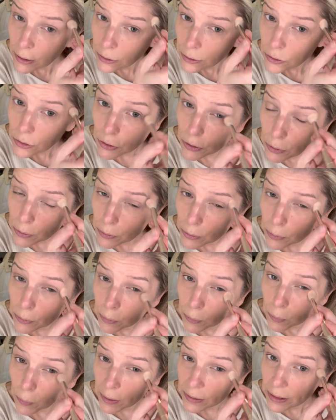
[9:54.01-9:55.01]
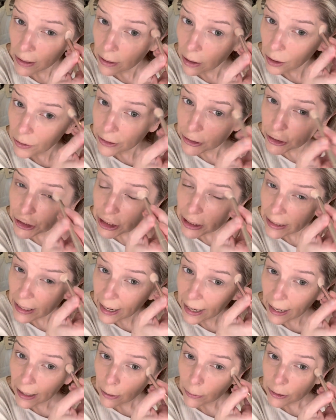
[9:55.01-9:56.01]
do what they call the cheetah
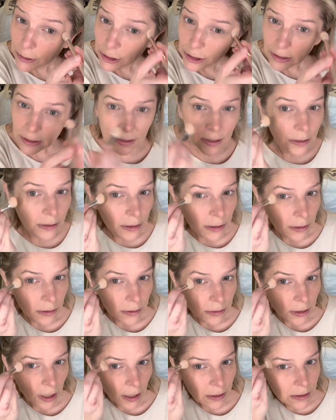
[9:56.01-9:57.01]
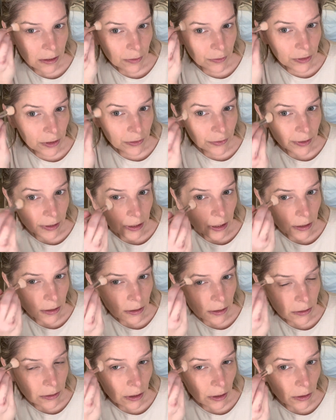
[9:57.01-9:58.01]
hack, which is the little dots of different
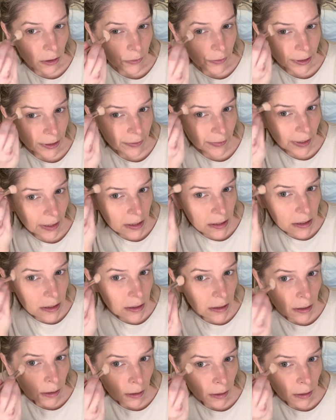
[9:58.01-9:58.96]
colors all over your face,